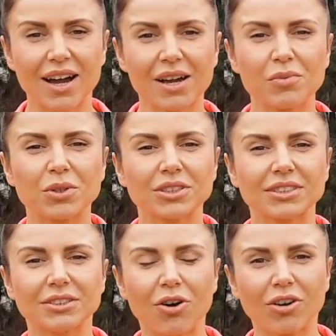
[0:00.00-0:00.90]
I
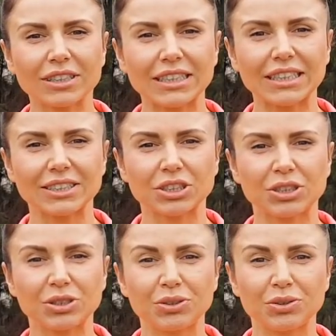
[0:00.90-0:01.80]
was not
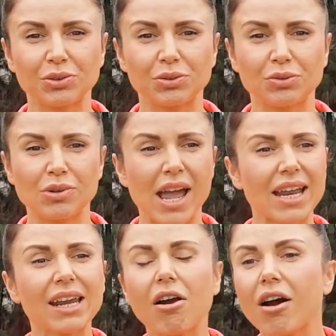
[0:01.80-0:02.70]
into
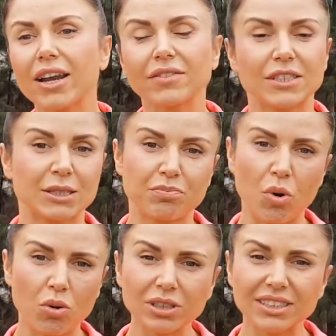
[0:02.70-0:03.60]
any kind of
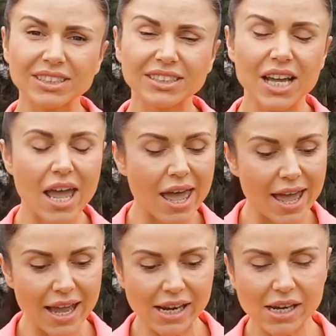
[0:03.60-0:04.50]
sports,
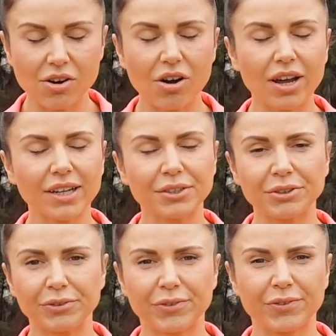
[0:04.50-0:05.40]
any kind
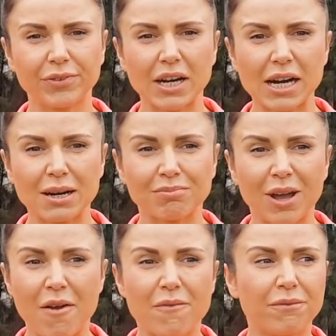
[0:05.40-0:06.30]
of
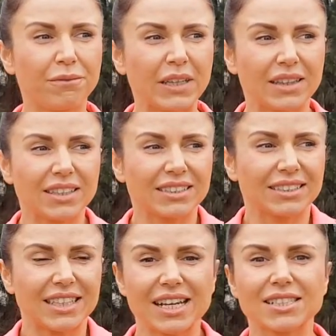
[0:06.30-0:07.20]
fitness,
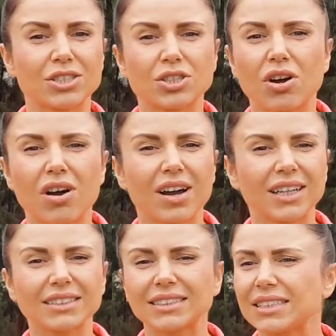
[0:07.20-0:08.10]

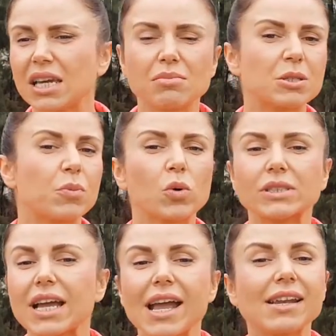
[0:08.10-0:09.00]
exercise, team
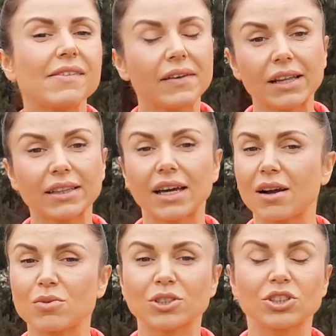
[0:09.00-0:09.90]
sports, anything like that.
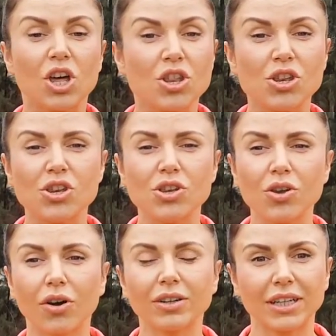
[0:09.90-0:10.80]
I was
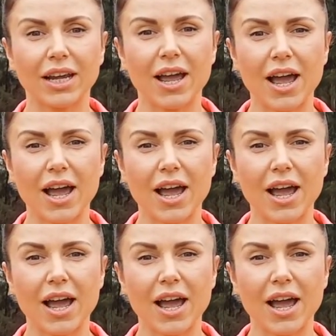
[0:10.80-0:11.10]
not